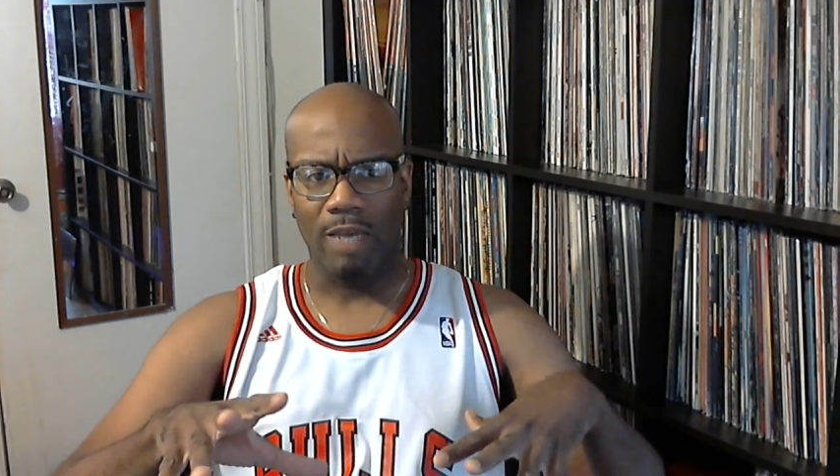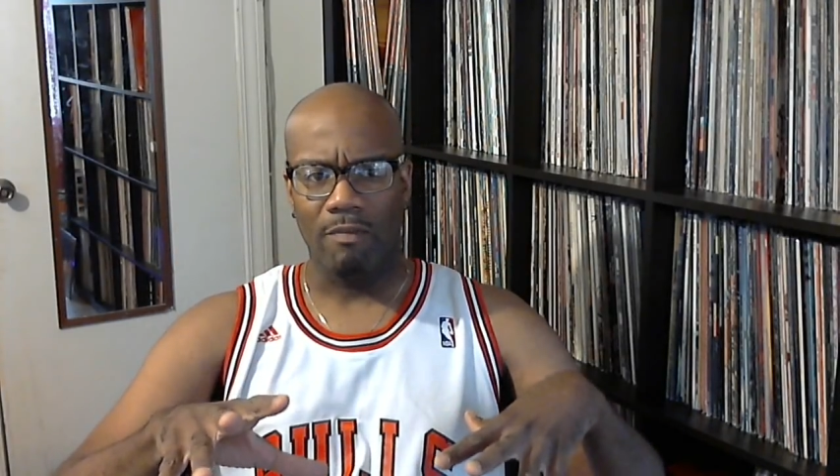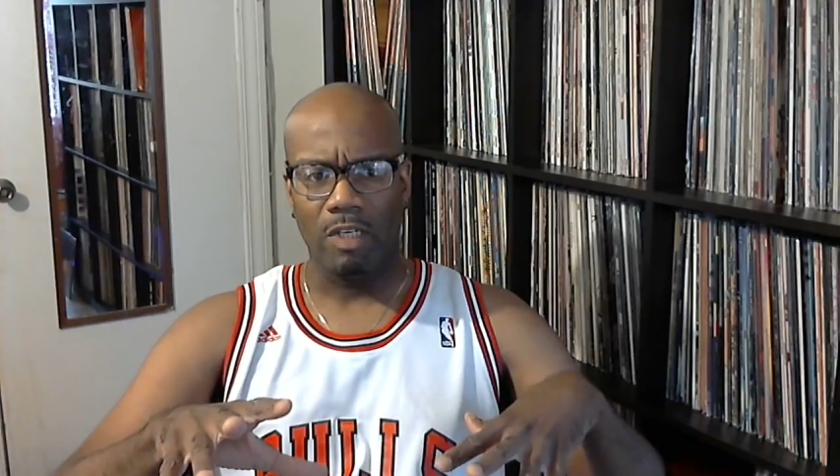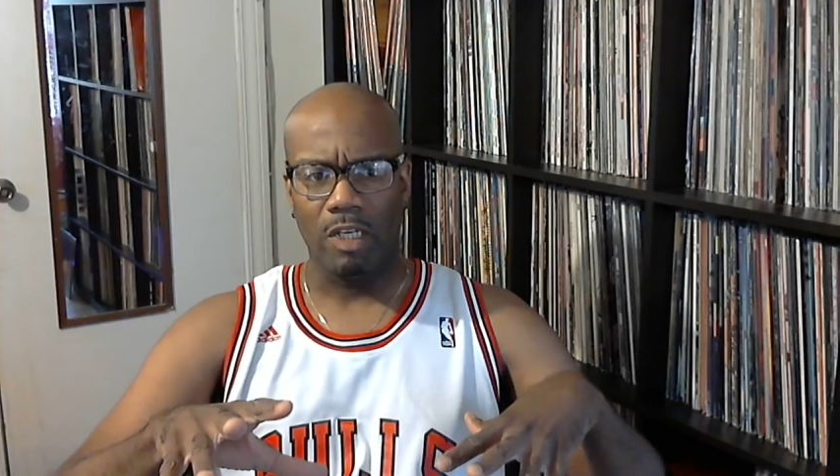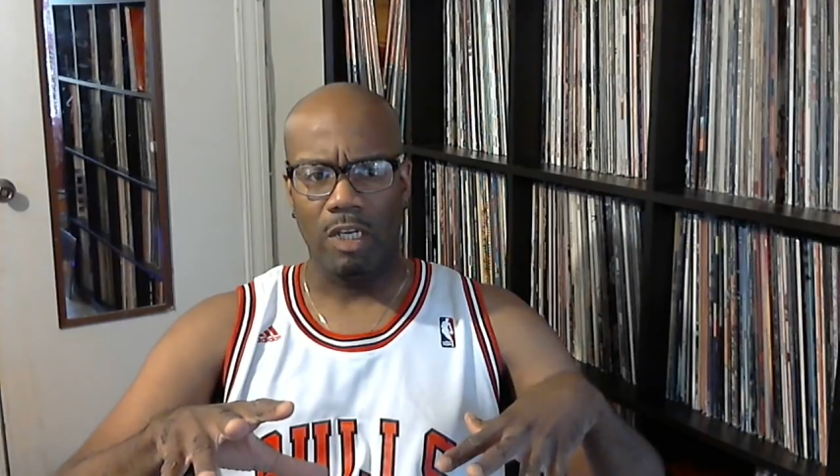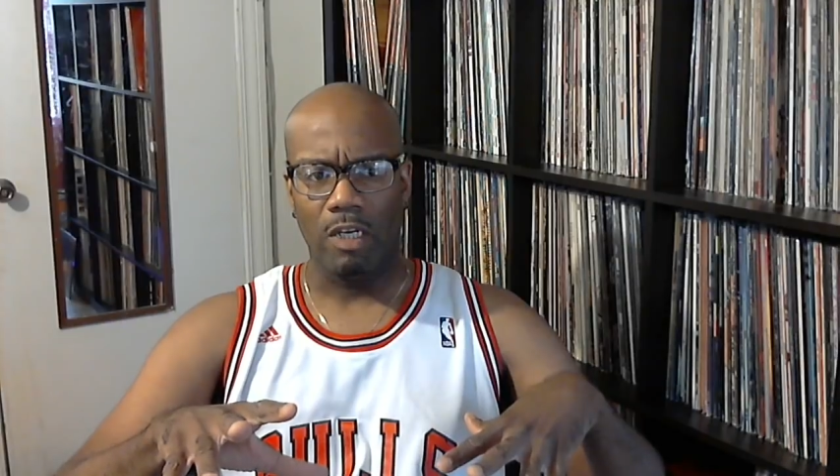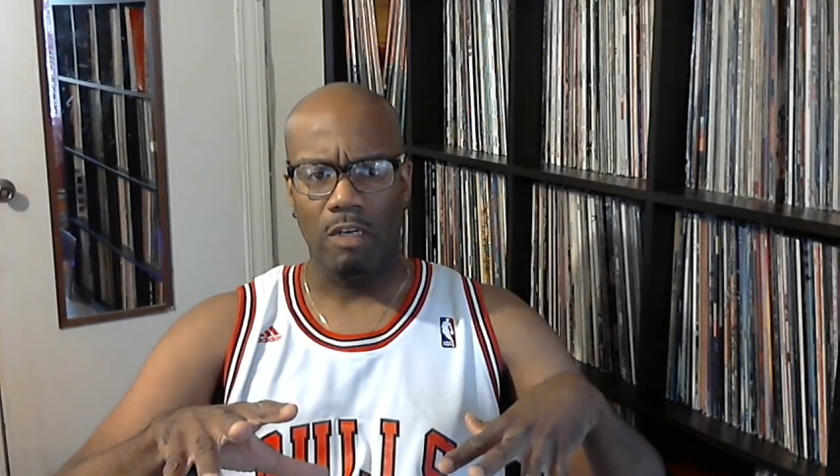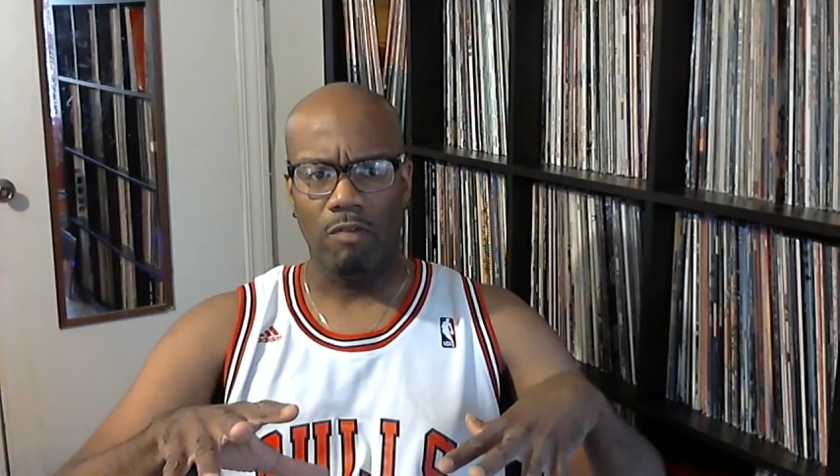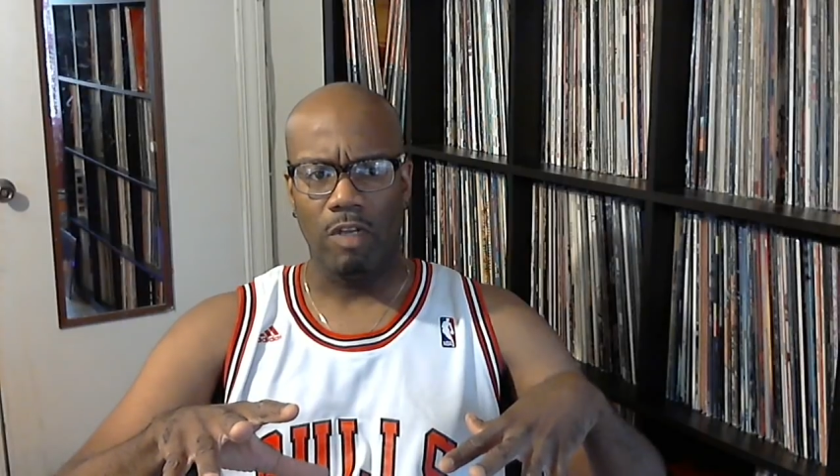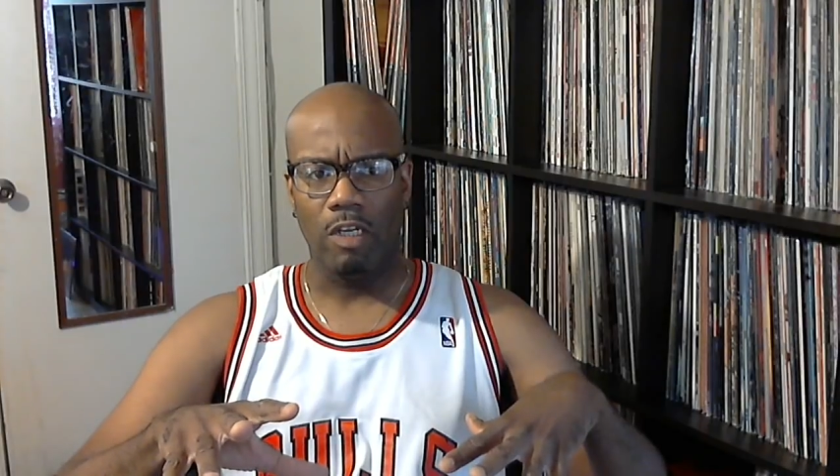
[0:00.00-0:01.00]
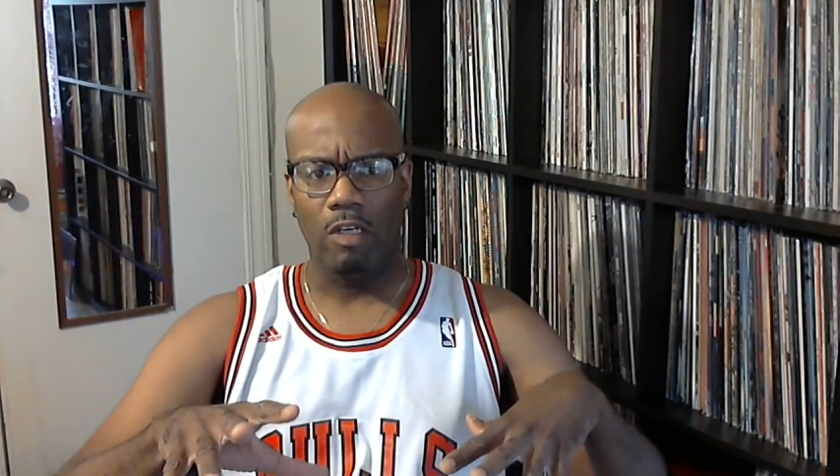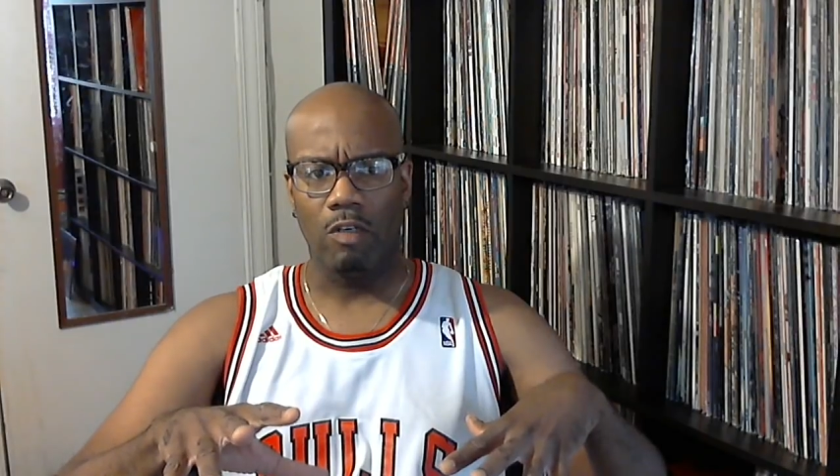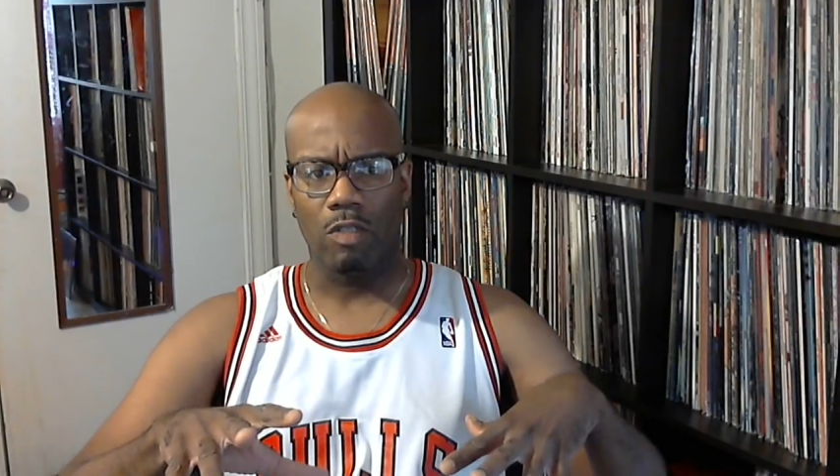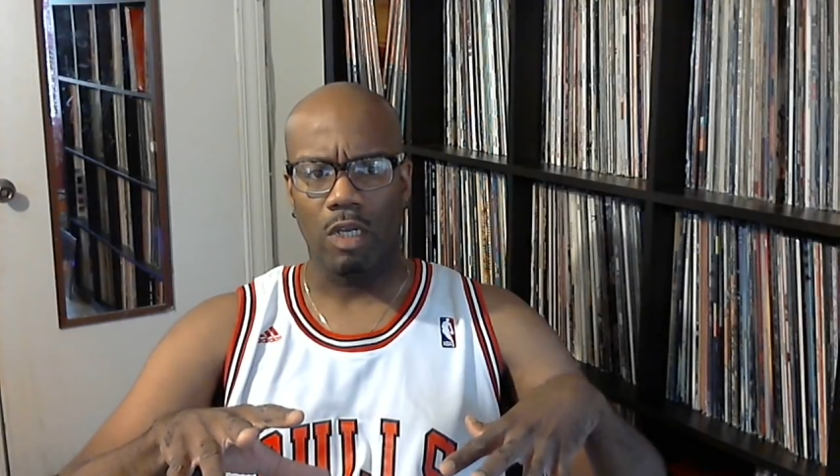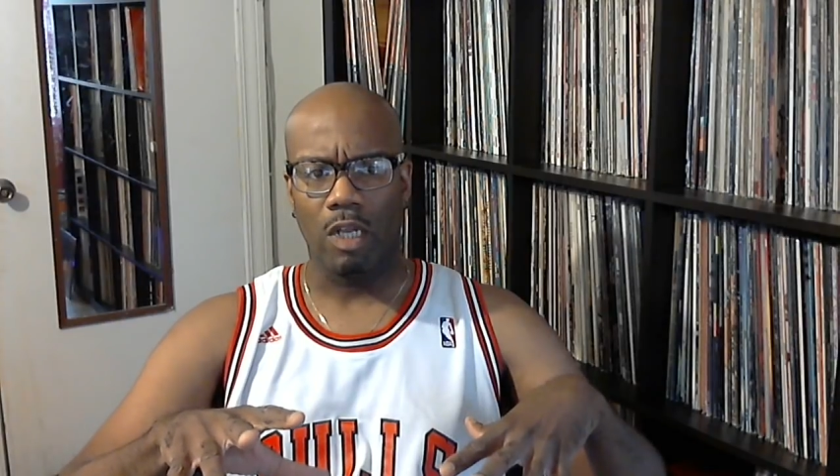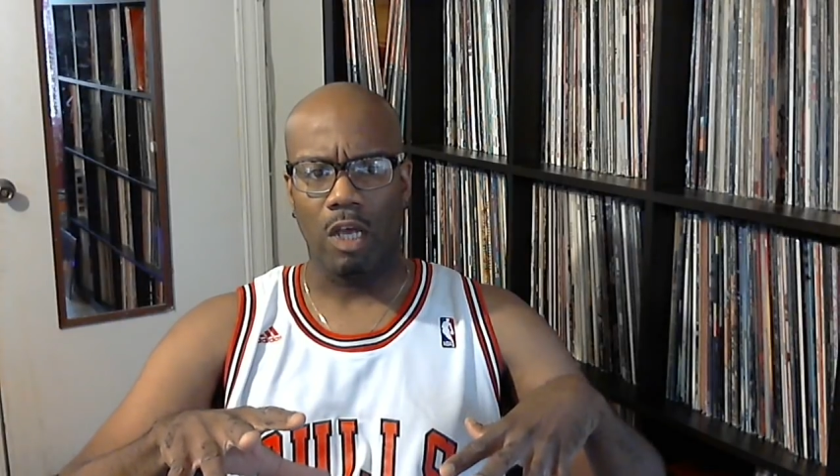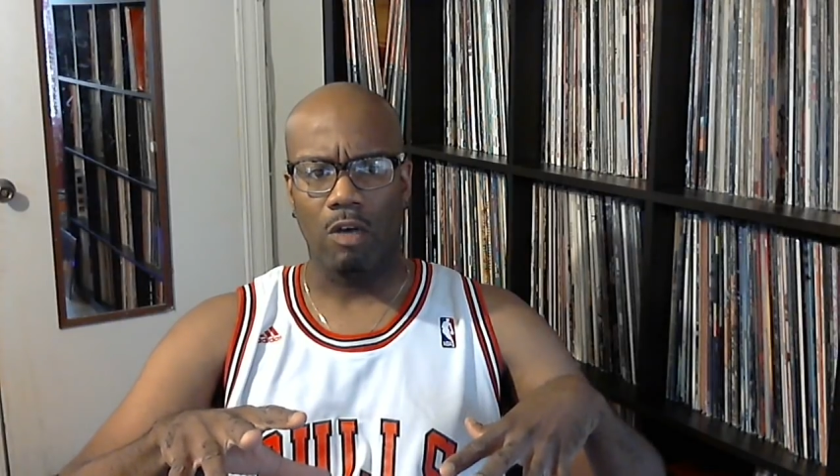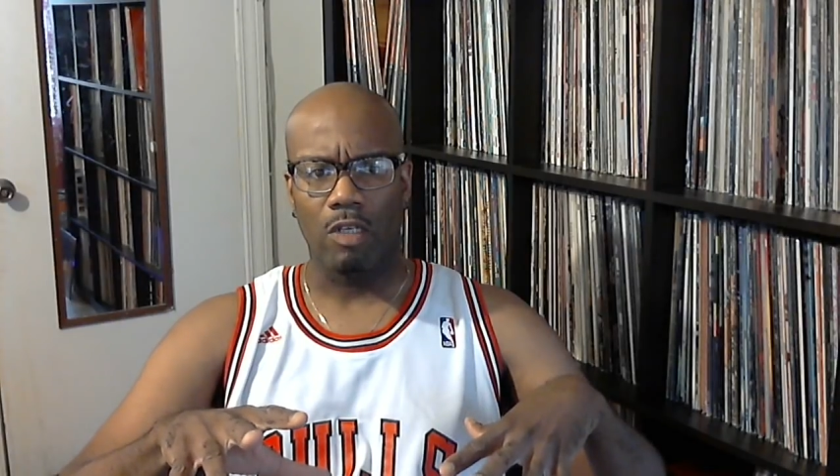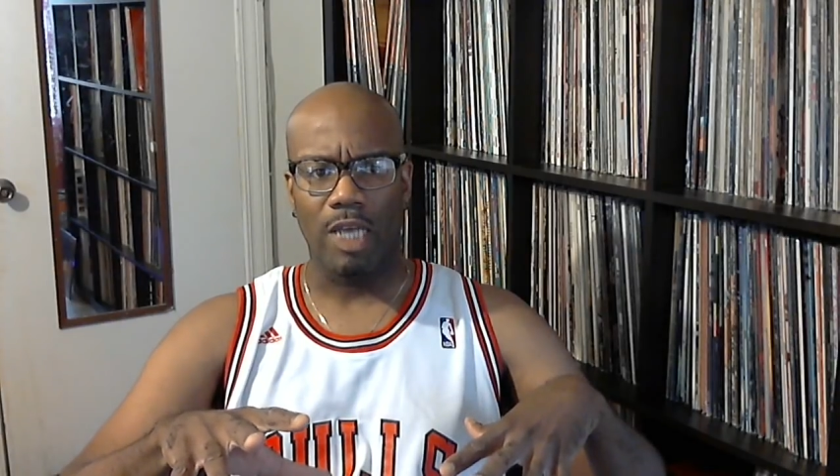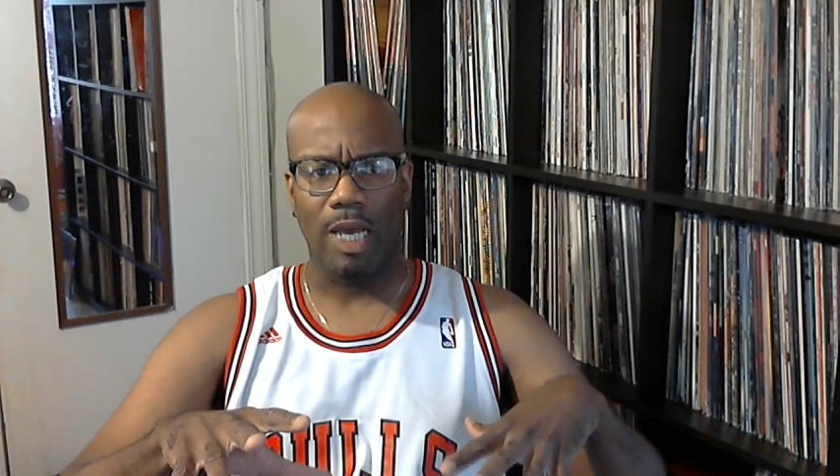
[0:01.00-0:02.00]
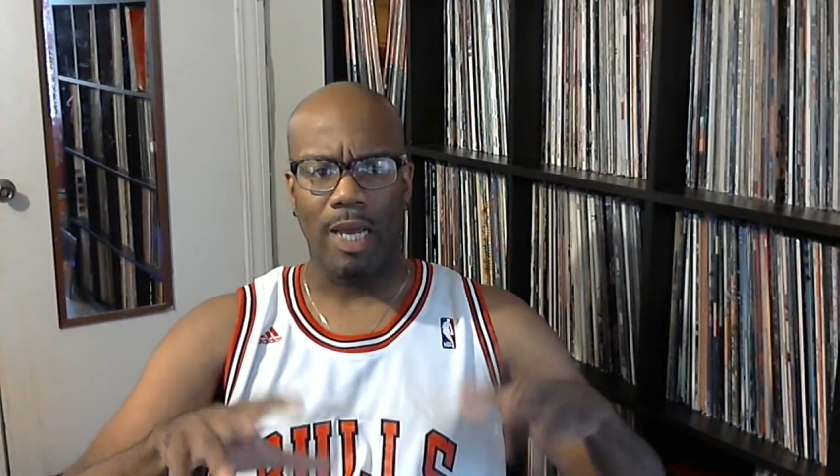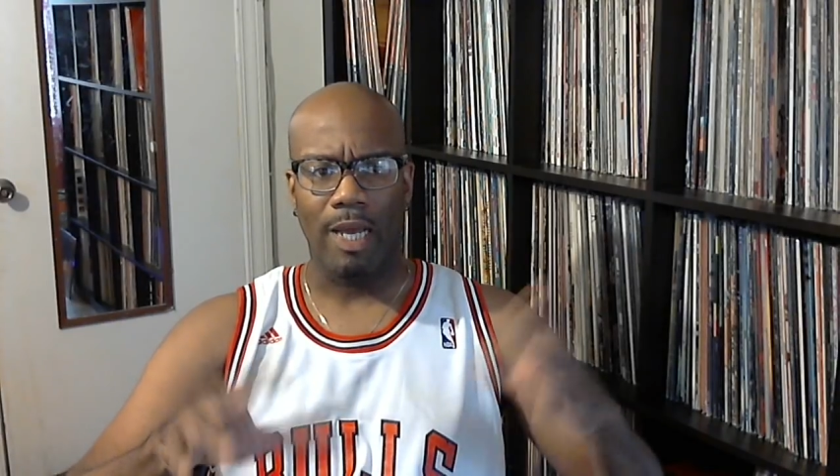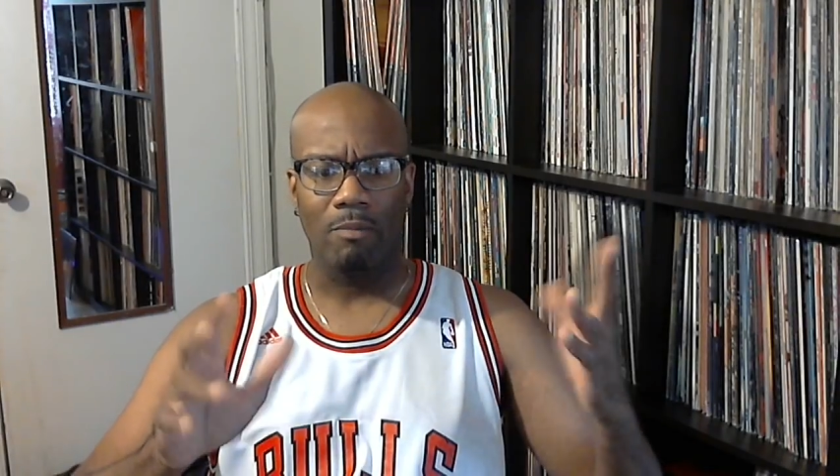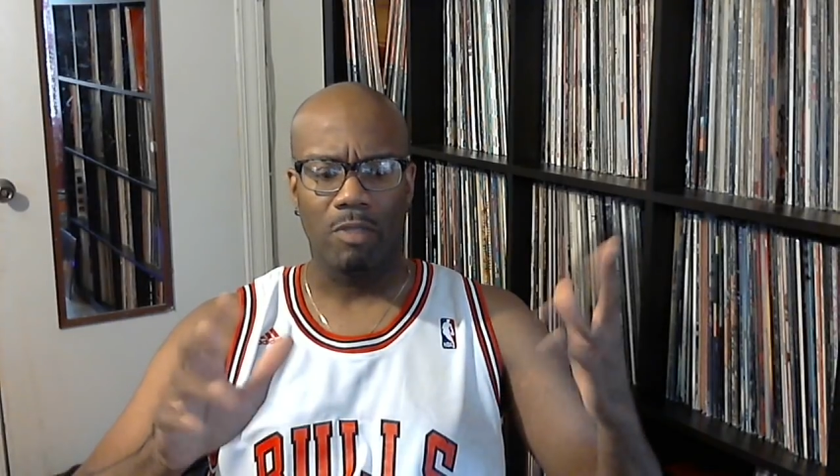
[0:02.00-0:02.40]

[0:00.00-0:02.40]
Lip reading: I haven't did any videos in a long time.